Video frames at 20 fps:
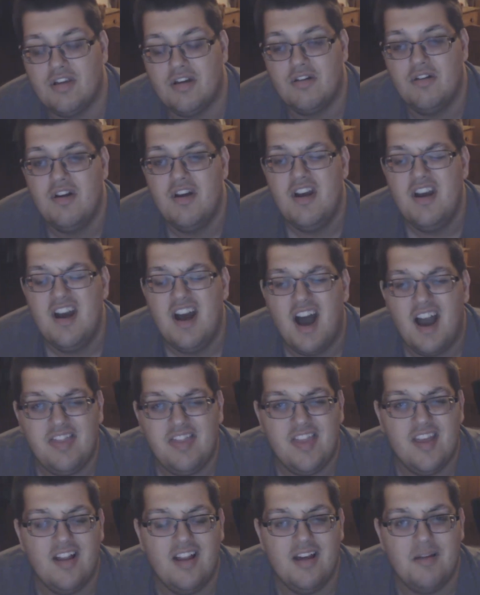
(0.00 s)
So I
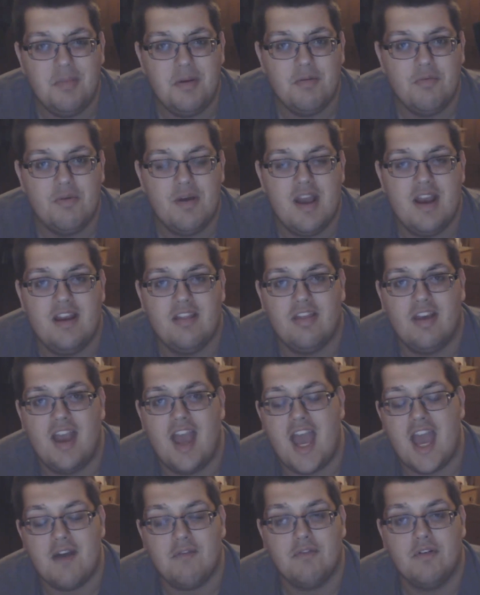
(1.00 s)
feel it'd be weird if,
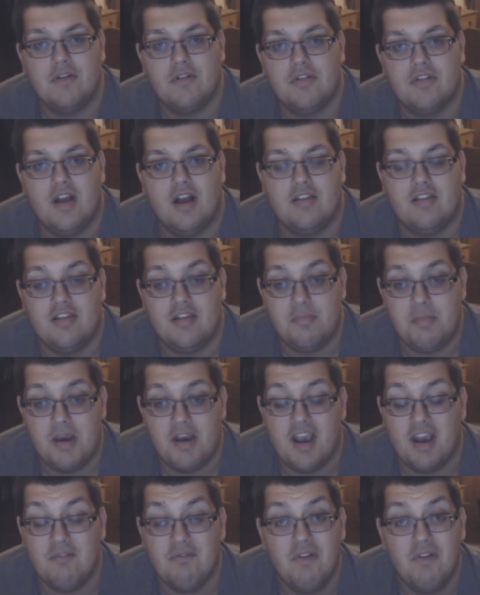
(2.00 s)
like, everyone starts disappearing.